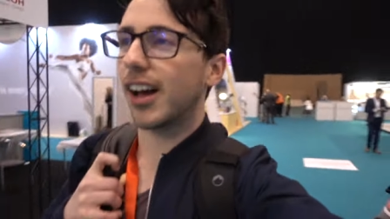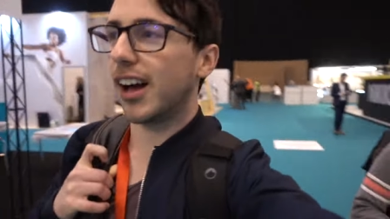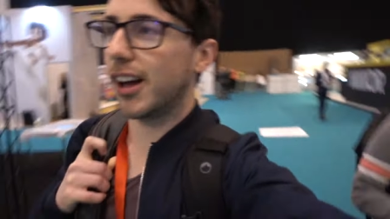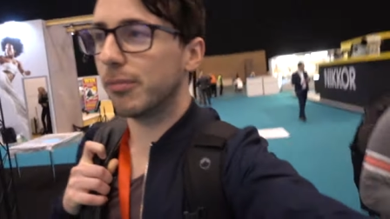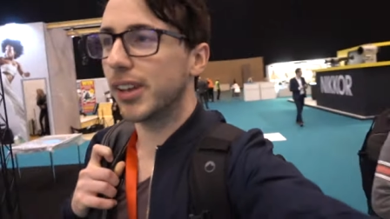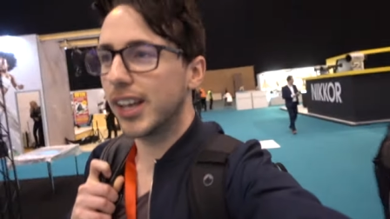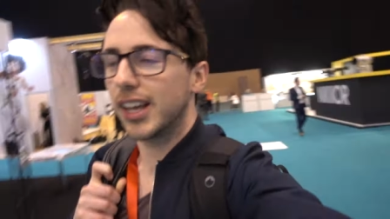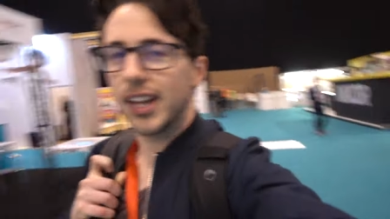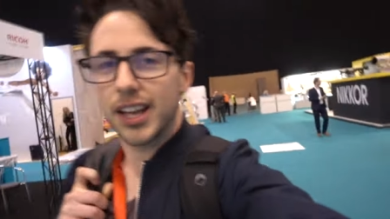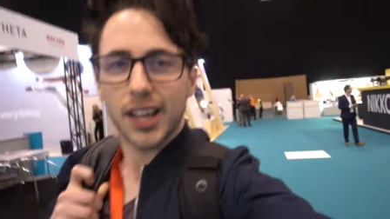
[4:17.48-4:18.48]
Um,
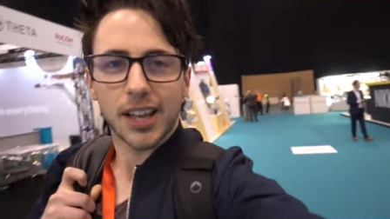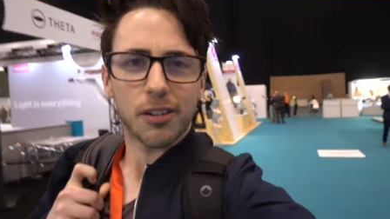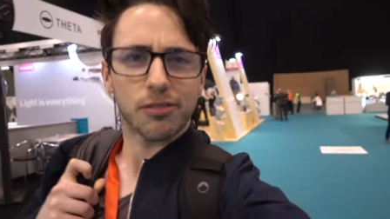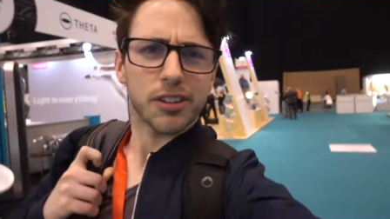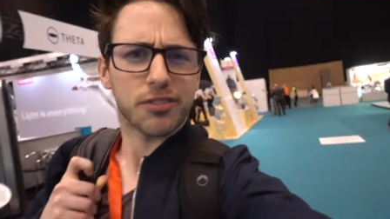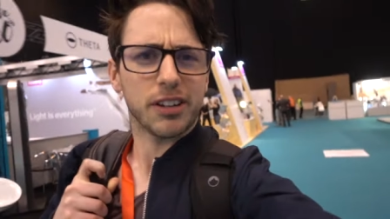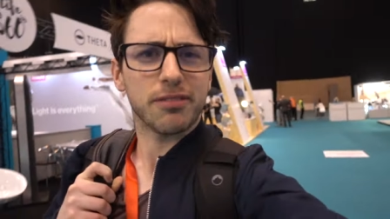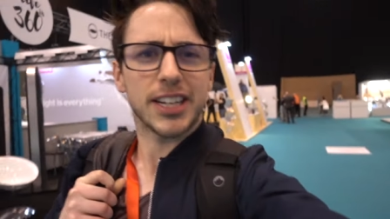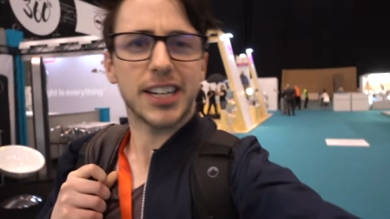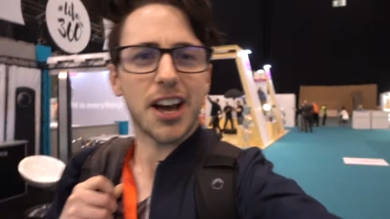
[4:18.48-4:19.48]
feeling
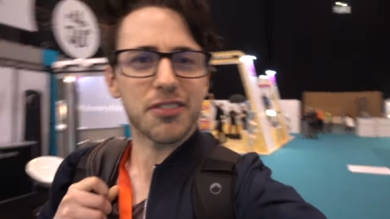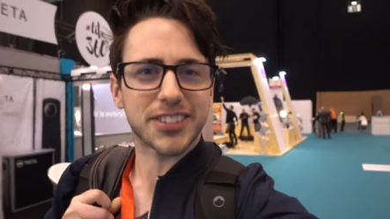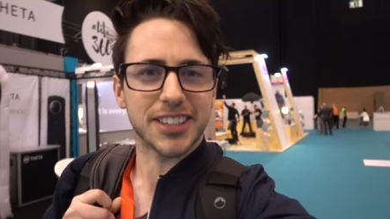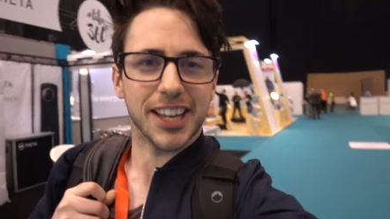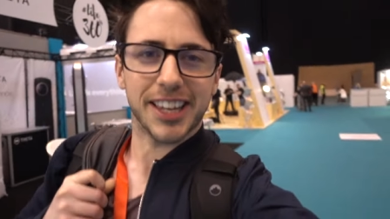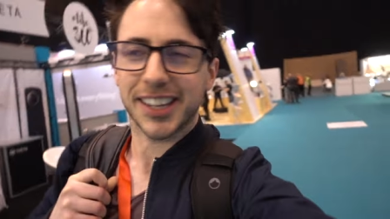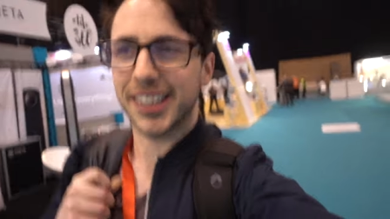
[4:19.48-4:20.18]
really nervous today.